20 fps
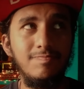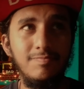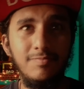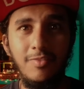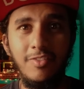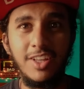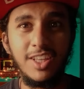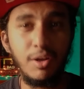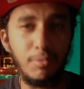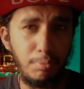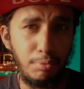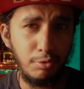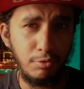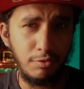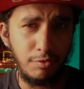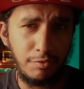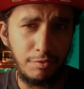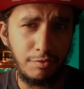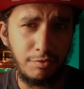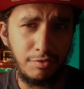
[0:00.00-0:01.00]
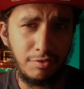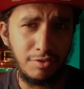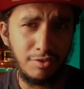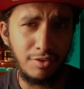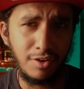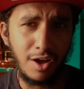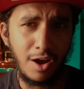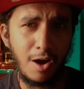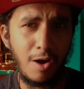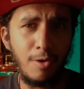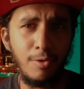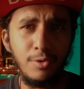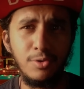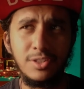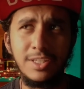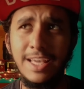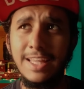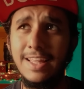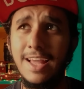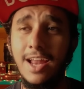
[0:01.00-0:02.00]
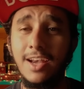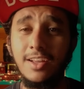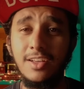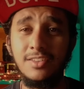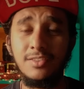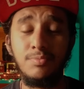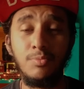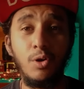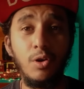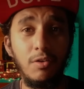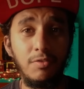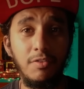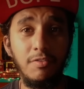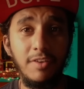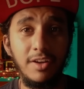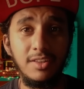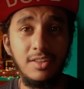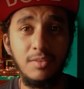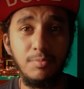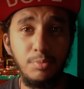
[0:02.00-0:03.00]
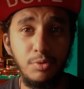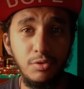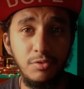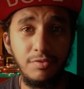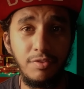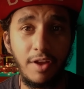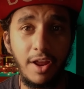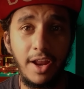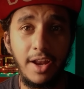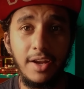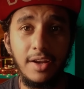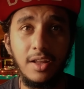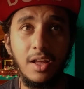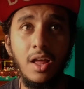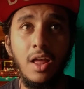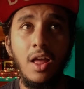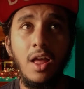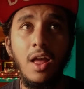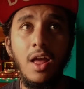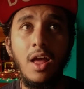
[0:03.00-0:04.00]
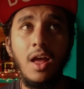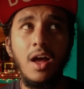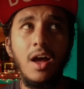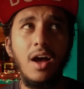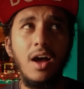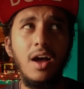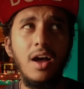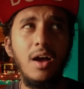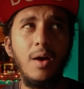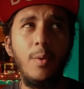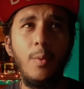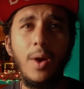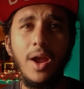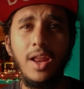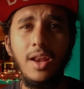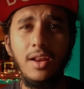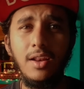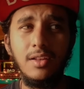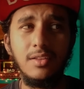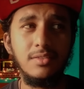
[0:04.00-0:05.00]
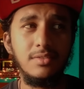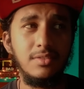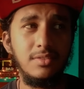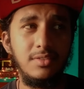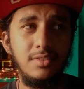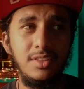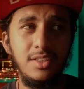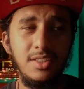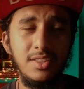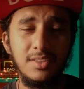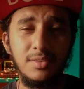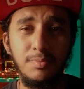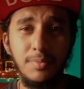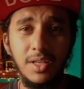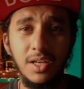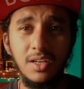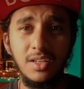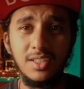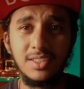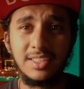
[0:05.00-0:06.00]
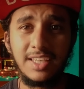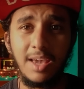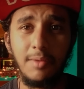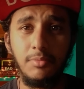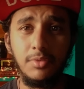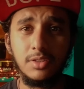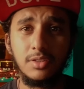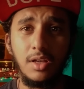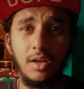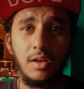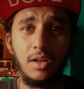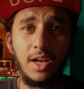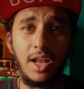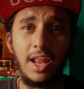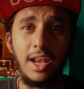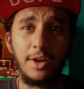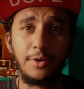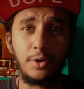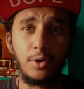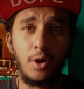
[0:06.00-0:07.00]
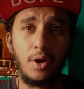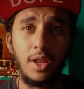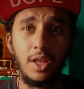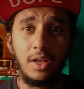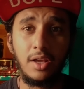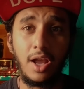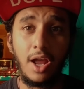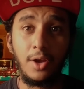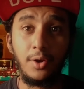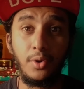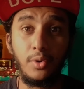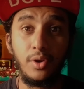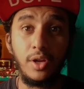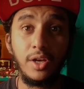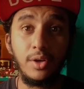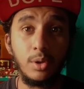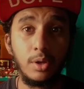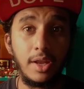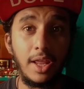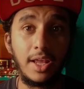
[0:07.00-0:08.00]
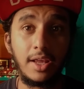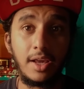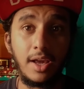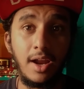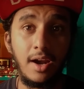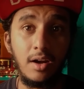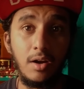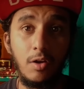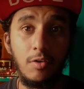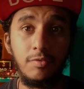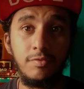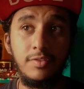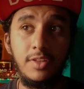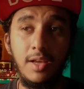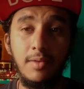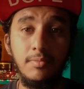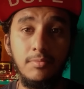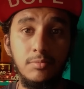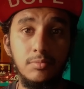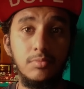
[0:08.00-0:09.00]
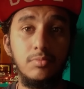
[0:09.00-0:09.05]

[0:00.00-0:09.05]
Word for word: weatherproof. How do you say that? It's more of a weatherproof. And Uh, while these mirrorless cameras are electronic and you need to take care of them